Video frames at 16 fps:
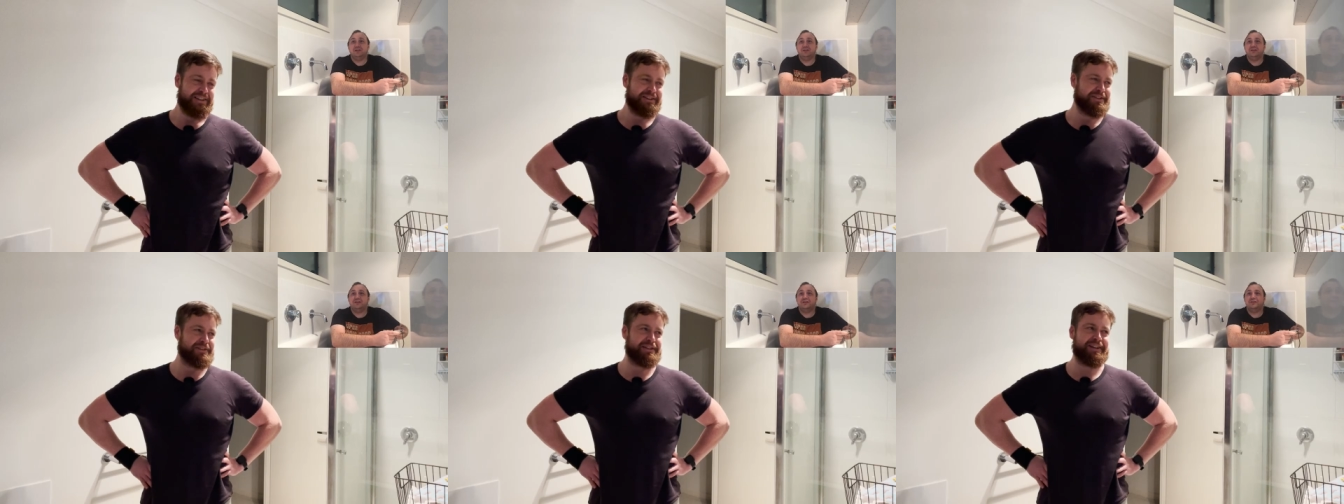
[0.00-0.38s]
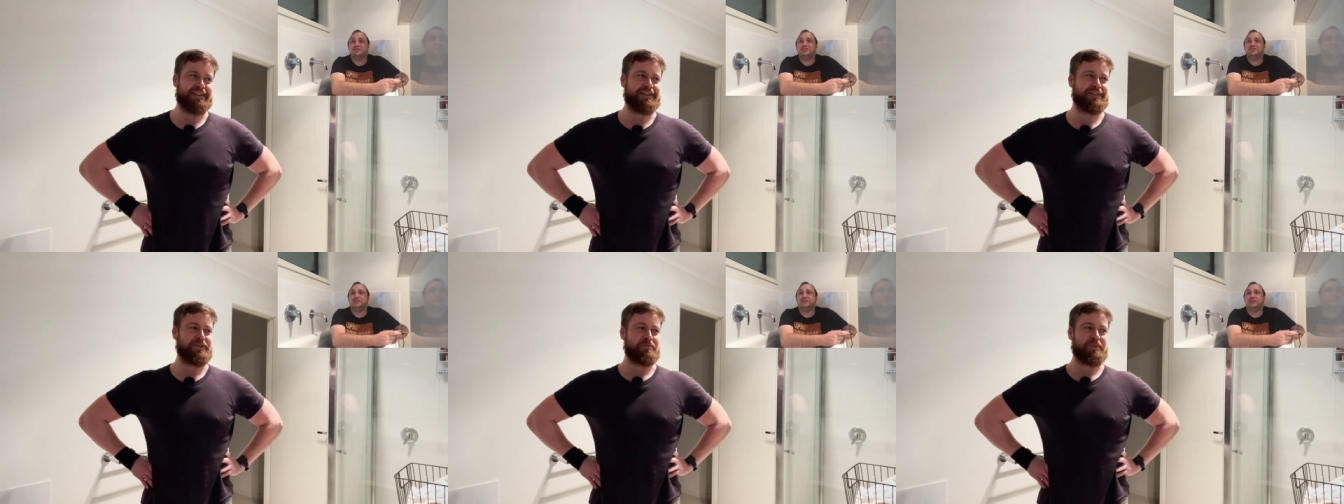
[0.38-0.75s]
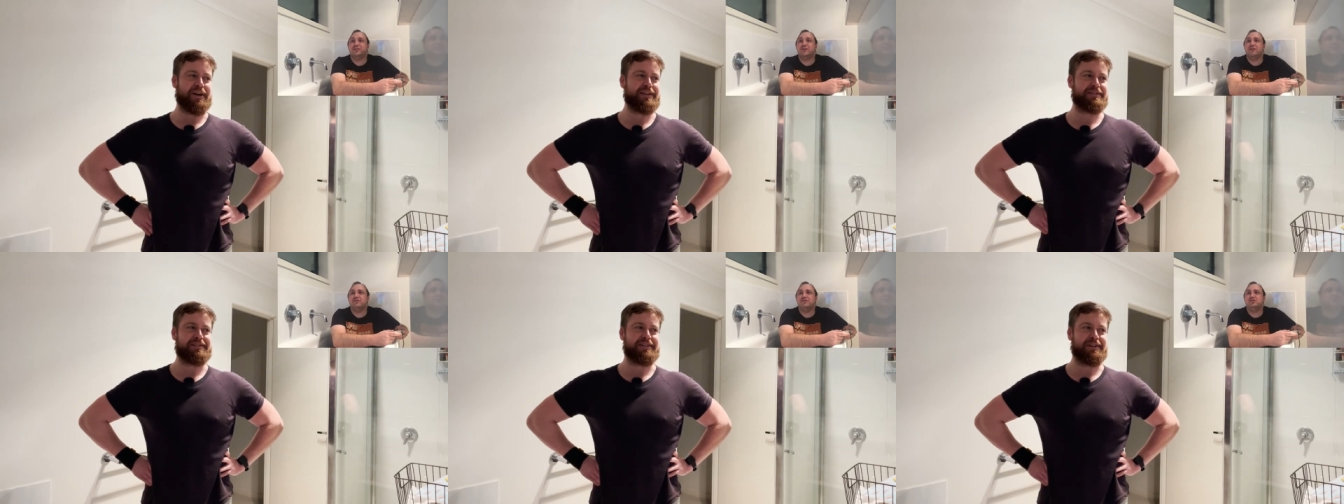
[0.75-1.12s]
You're pretty young, the The
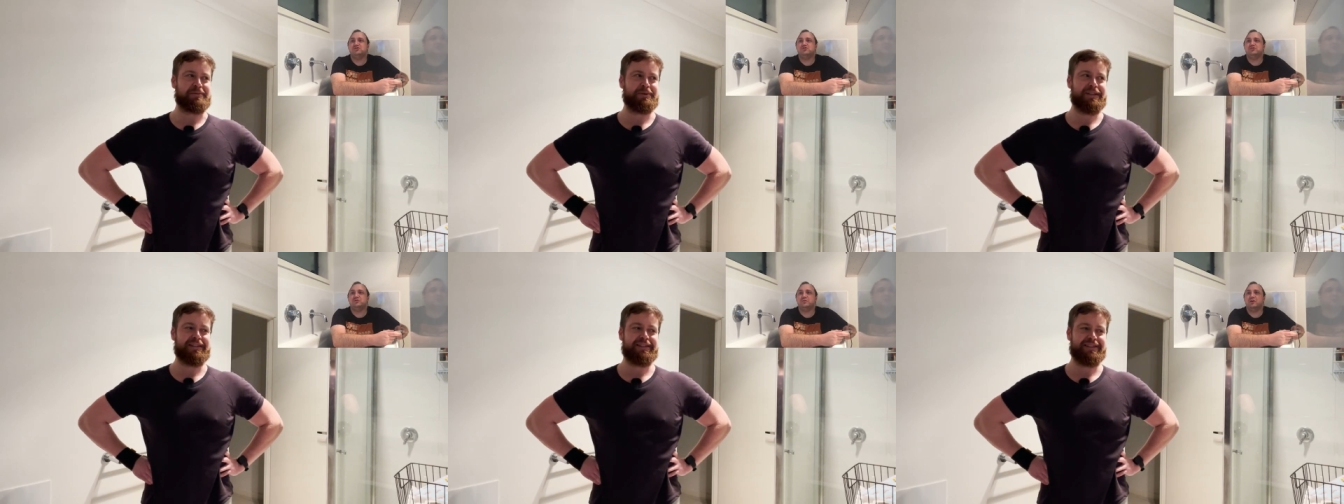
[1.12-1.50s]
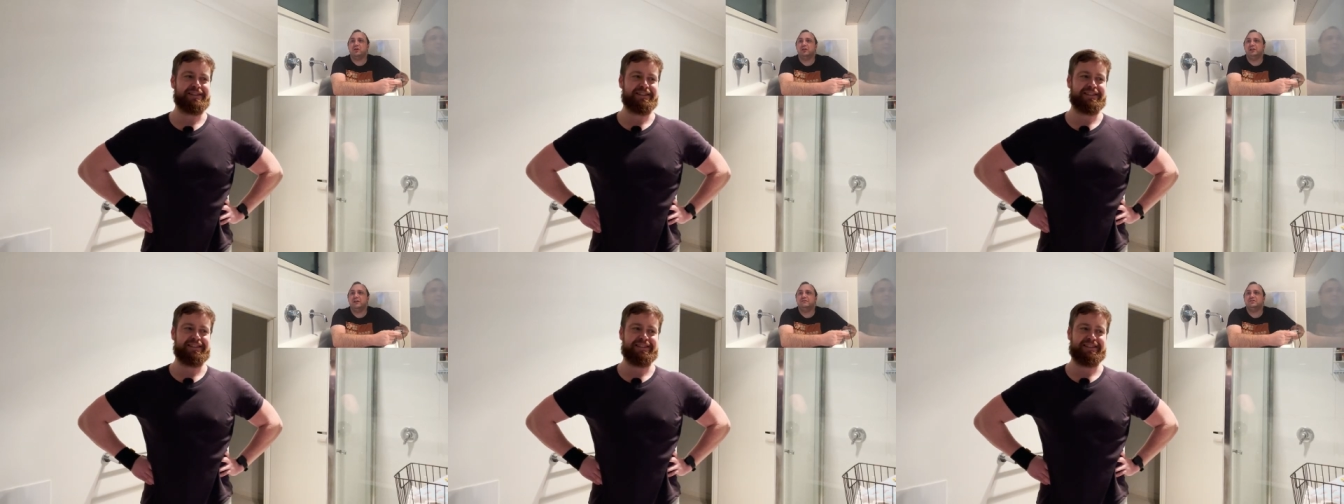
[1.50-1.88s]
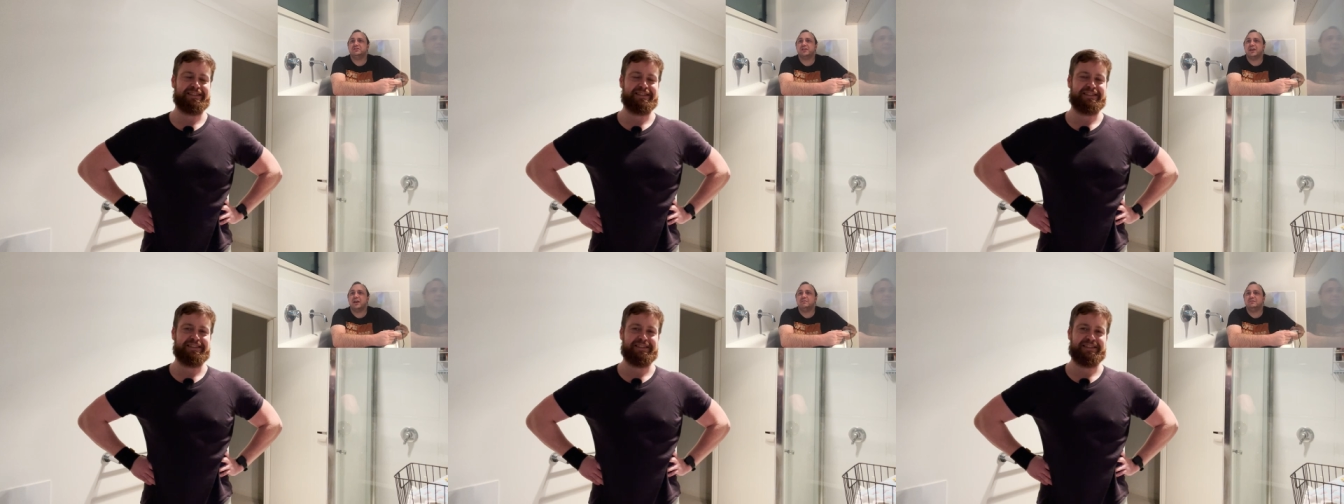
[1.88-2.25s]
only juice we got left
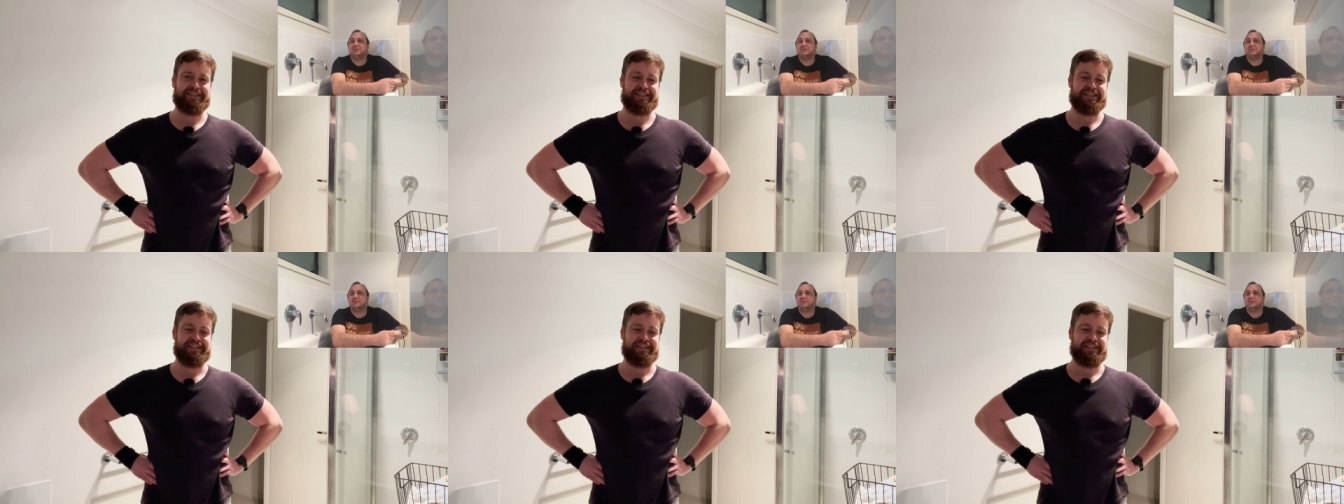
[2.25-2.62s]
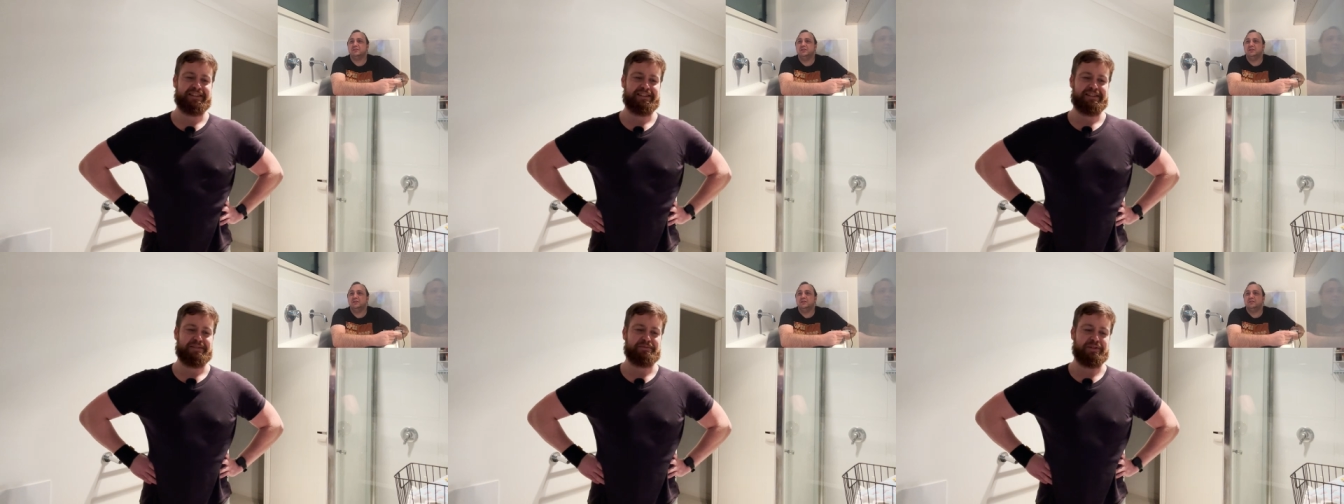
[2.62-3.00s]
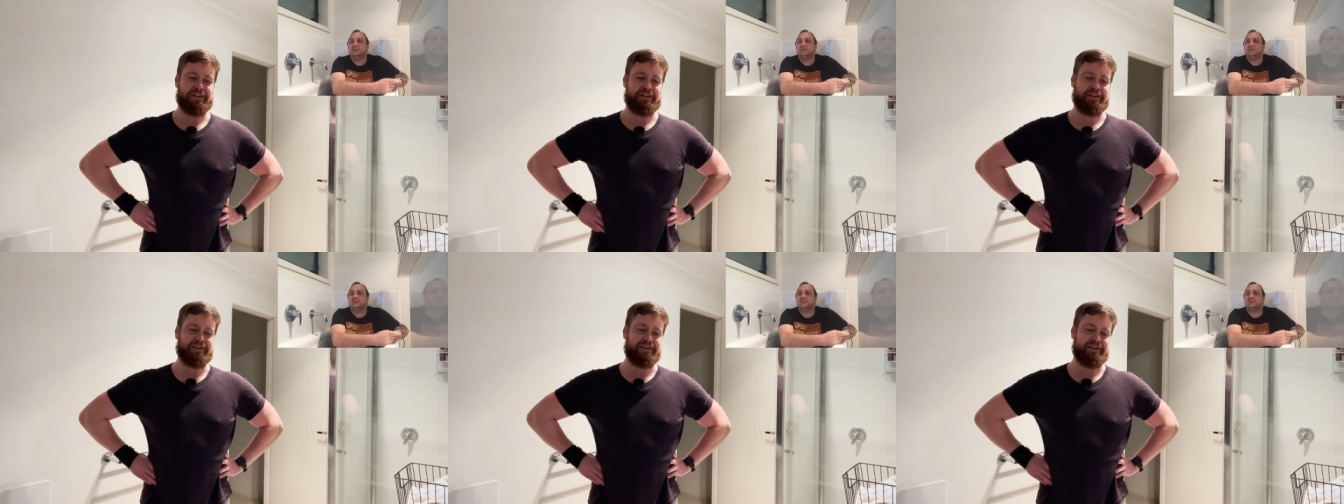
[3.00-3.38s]
is Cammy's, and
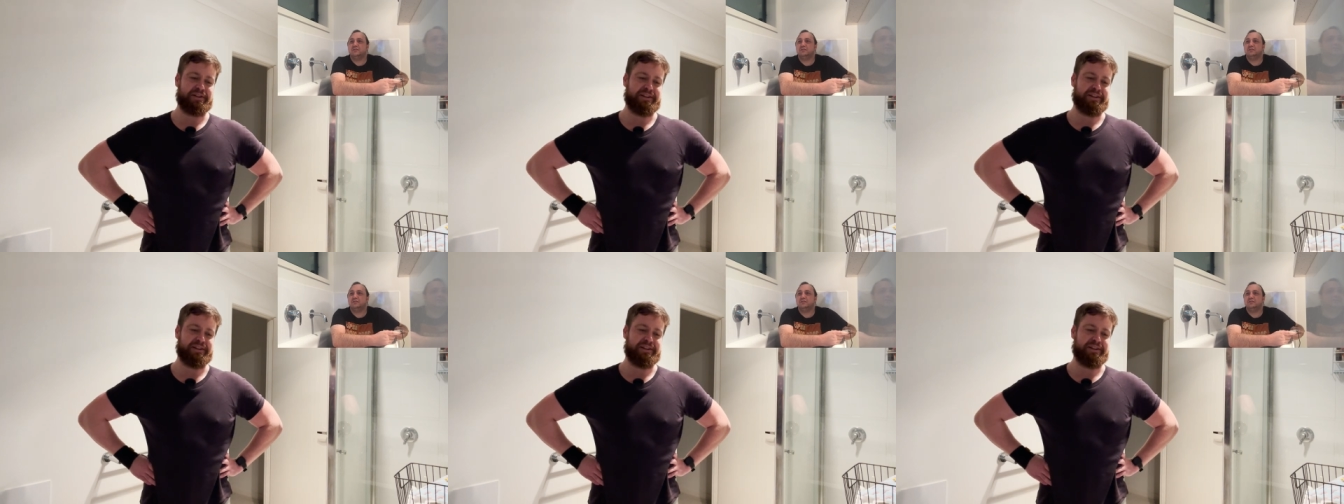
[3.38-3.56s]
Oh,